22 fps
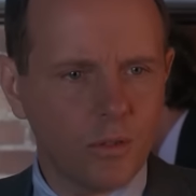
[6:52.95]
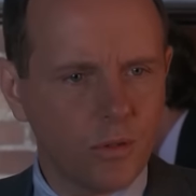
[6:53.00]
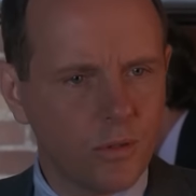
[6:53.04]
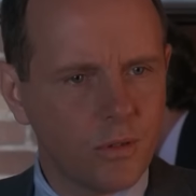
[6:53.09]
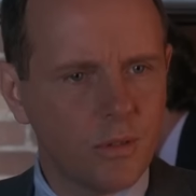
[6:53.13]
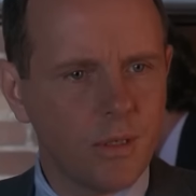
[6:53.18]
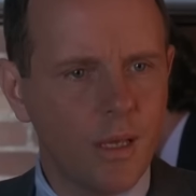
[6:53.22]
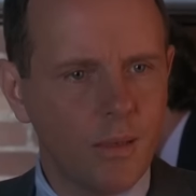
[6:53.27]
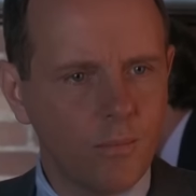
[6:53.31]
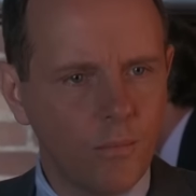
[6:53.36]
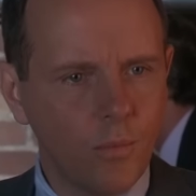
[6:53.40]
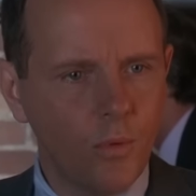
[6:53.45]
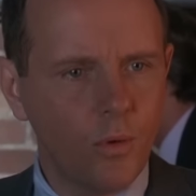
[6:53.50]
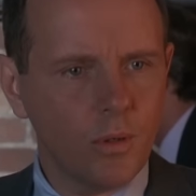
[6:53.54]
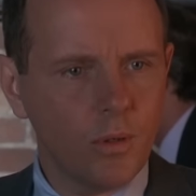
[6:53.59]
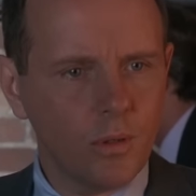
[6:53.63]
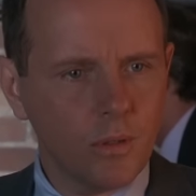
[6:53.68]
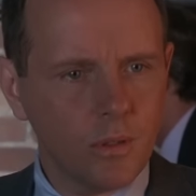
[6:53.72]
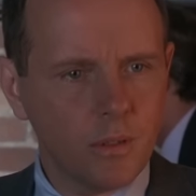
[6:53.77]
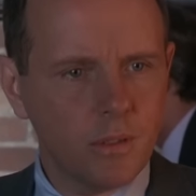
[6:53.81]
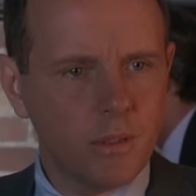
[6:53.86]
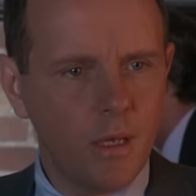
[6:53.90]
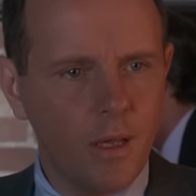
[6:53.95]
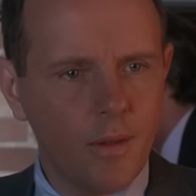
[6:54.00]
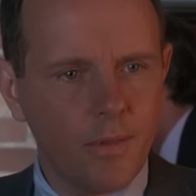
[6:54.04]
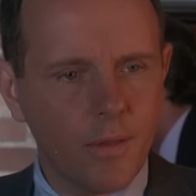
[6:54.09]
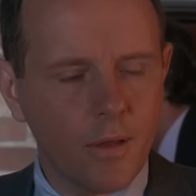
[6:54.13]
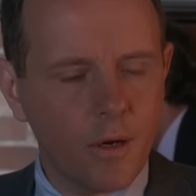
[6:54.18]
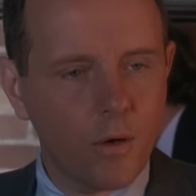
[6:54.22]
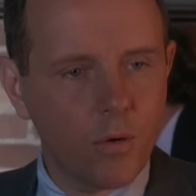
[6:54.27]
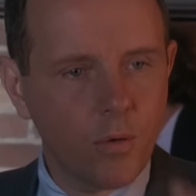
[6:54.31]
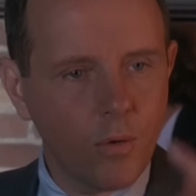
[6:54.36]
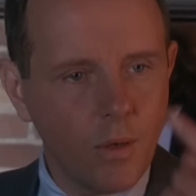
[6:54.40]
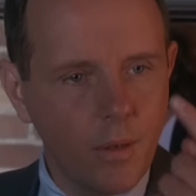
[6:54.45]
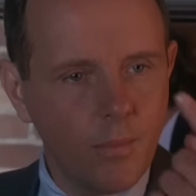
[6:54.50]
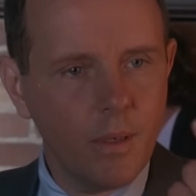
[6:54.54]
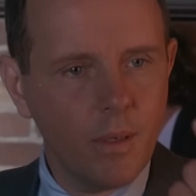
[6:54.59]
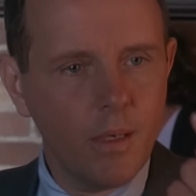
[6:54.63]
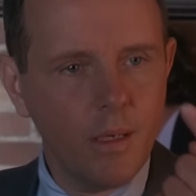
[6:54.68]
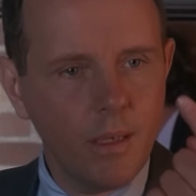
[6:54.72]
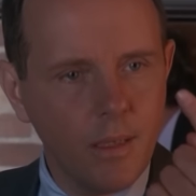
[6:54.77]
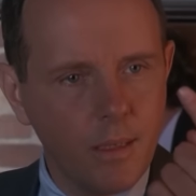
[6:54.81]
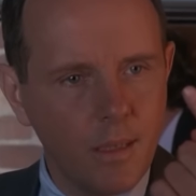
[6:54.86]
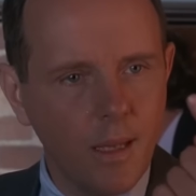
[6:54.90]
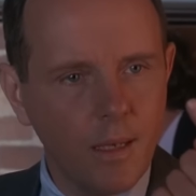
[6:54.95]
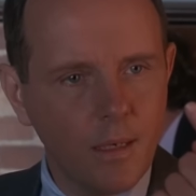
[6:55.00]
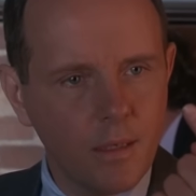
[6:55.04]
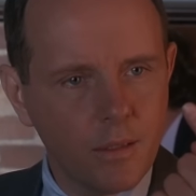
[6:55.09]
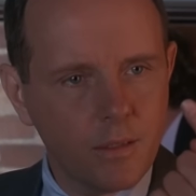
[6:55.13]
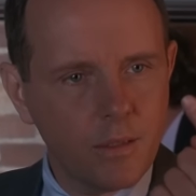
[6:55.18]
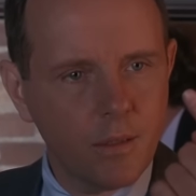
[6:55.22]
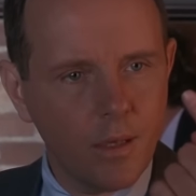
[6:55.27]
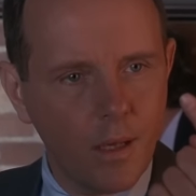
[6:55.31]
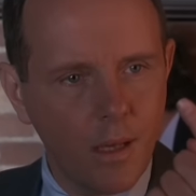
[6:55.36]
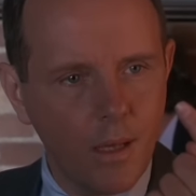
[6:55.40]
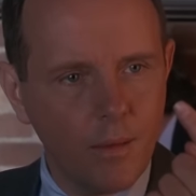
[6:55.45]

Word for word: Suzanne Morton's death, criminally negligent